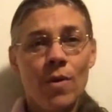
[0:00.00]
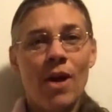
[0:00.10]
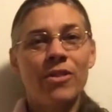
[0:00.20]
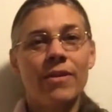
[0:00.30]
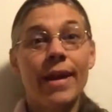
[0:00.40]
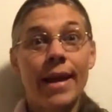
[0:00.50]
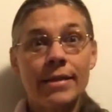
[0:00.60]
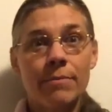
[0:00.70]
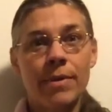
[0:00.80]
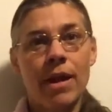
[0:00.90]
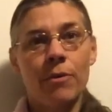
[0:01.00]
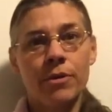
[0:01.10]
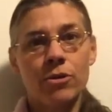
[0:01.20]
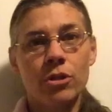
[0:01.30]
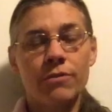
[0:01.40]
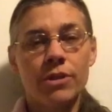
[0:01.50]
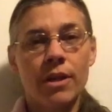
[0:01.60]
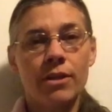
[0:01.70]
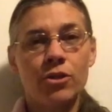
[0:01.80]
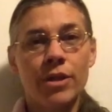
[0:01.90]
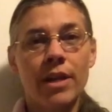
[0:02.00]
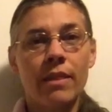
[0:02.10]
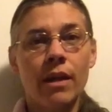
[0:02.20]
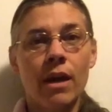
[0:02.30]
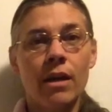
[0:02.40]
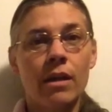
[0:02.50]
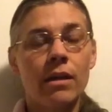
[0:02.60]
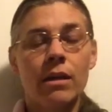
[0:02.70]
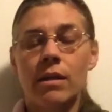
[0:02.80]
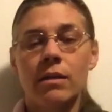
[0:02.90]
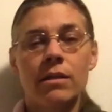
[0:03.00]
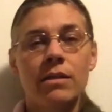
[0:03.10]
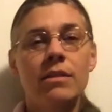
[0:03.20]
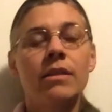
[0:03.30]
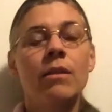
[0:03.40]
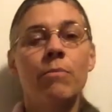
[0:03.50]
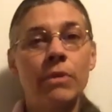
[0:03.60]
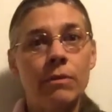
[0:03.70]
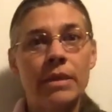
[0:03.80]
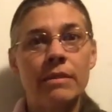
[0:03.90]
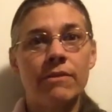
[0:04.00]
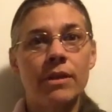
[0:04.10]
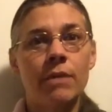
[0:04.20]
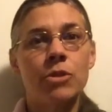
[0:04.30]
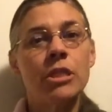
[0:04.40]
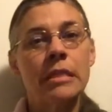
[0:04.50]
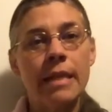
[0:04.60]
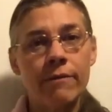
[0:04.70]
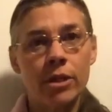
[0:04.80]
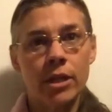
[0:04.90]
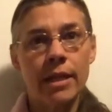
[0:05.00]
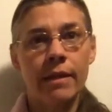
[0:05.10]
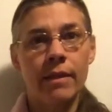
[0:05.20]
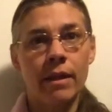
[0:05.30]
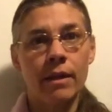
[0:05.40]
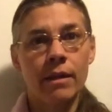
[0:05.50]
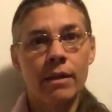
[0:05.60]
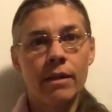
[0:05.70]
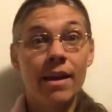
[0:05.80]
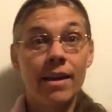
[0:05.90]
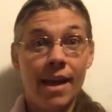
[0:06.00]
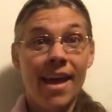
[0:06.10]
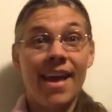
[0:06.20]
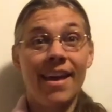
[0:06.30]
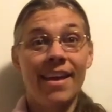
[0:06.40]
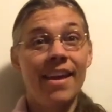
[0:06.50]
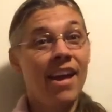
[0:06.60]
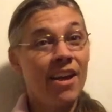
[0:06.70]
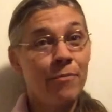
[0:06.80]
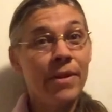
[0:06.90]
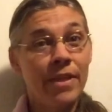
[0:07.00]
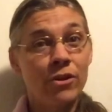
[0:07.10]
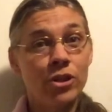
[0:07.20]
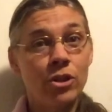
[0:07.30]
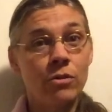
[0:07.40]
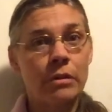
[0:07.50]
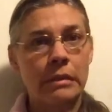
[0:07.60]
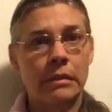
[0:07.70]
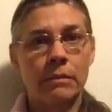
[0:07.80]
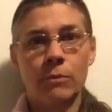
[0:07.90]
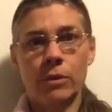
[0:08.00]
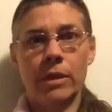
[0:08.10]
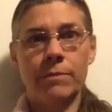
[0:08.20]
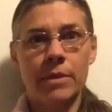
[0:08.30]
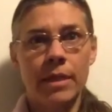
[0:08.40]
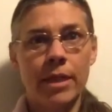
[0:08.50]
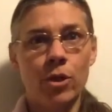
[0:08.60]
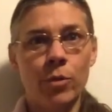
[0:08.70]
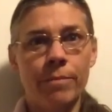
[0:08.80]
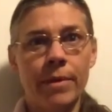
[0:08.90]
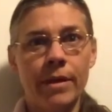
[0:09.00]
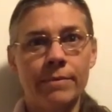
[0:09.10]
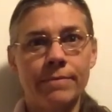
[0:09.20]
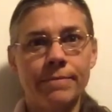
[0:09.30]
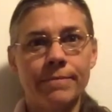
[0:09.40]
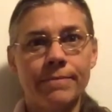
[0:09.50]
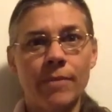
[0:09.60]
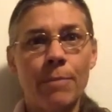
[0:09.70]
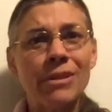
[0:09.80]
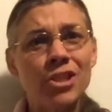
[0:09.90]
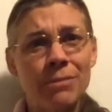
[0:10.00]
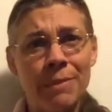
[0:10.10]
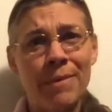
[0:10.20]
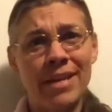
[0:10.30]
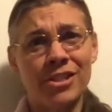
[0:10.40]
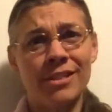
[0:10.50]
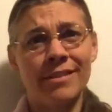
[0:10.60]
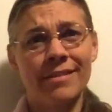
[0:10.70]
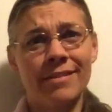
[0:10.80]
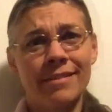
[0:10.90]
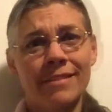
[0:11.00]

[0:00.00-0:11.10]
Who out there hasn't been out with their service dog in training and thought, this is a complete waste of time, she's never going to get there? Hey, I've been there too, more times than I care to admit. But just be patient.